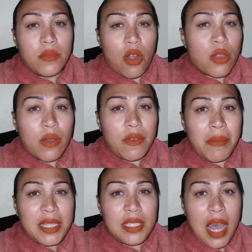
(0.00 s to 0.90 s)
Are you even
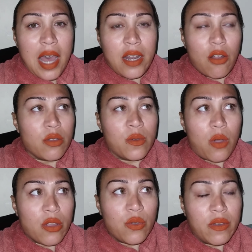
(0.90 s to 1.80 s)
my dad? Are
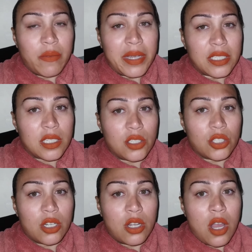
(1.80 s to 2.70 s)
you even my
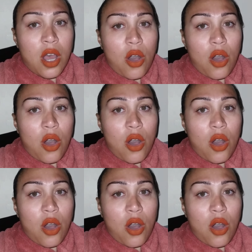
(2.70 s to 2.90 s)
sister?